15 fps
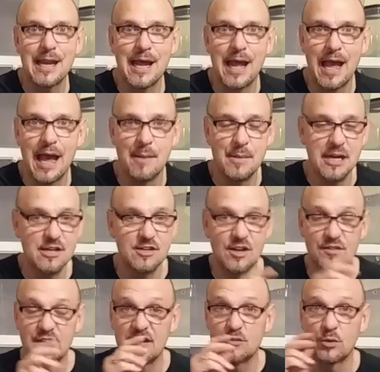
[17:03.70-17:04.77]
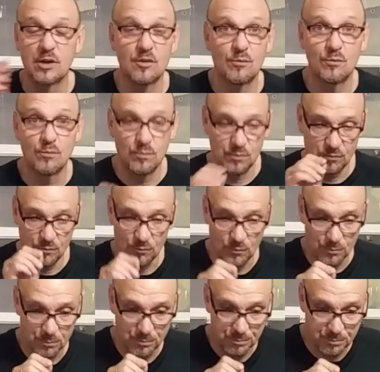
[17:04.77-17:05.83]
I mean, because that's what it
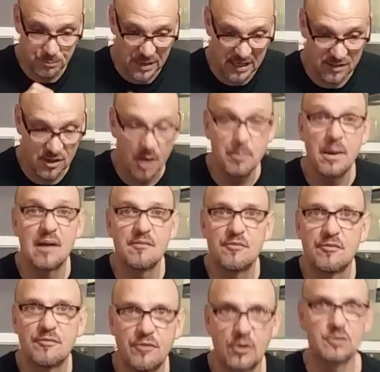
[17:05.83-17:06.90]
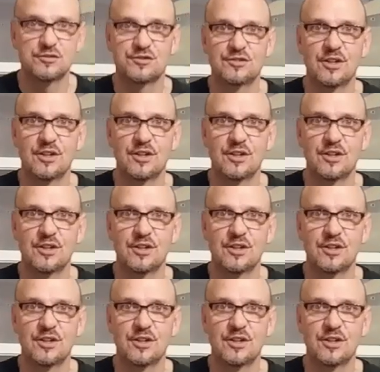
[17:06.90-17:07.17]
picked up on first.